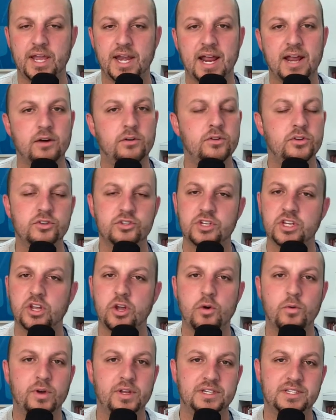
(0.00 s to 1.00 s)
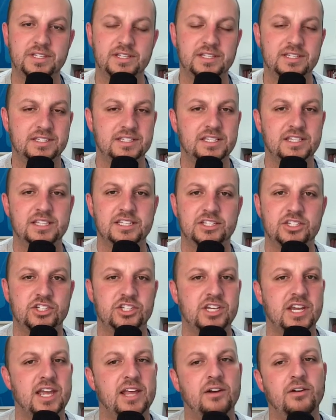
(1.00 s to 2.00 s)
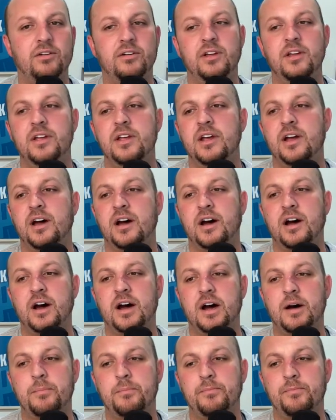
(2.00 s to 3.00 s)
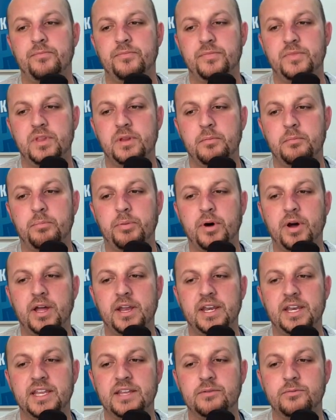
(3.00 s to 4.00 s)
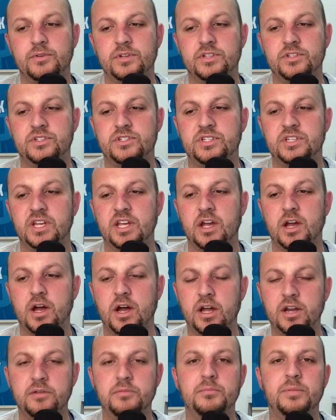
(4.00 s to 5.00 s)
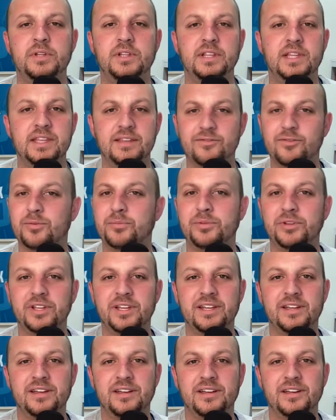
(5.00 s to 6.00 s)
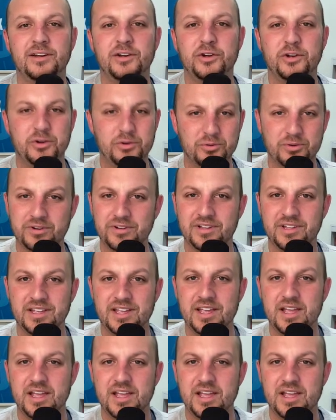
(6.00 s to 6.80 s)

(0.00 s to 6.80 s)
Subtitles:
And I don't usually go into this in this channel, but it was unbelievably cool.